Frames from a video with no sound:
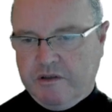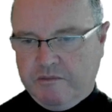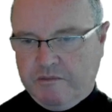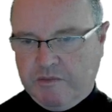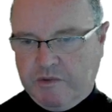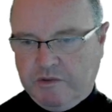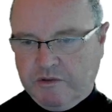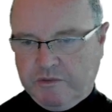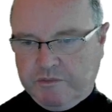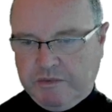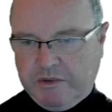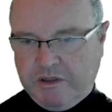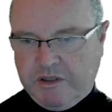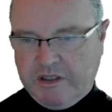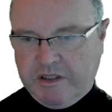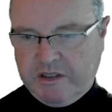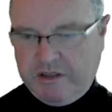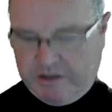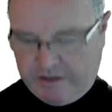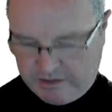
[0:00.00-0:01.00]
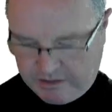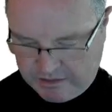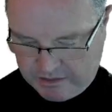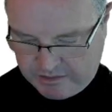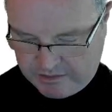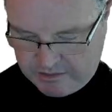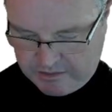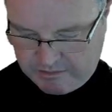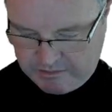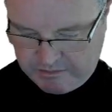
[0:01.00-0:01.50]
multiply it
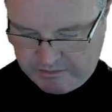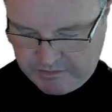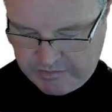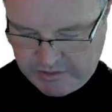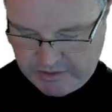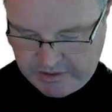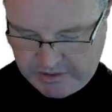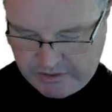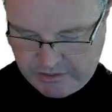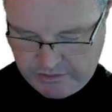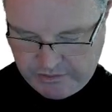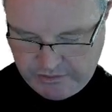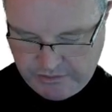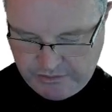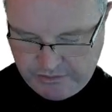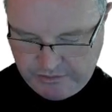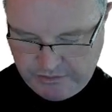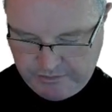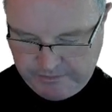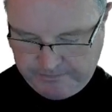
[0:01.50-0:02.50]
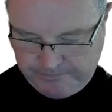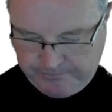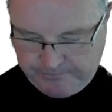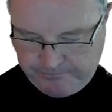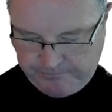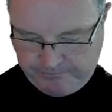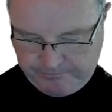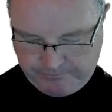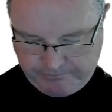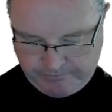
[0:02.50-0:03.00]
by 2.
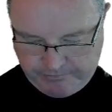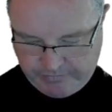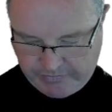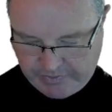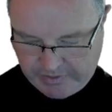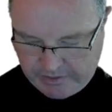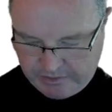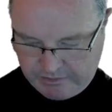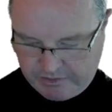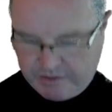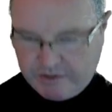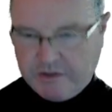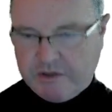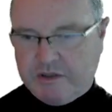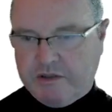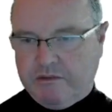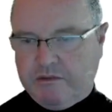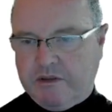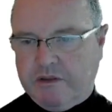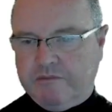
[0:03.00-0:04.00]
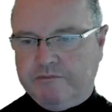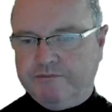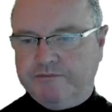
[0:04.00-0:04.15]
That's the tilde.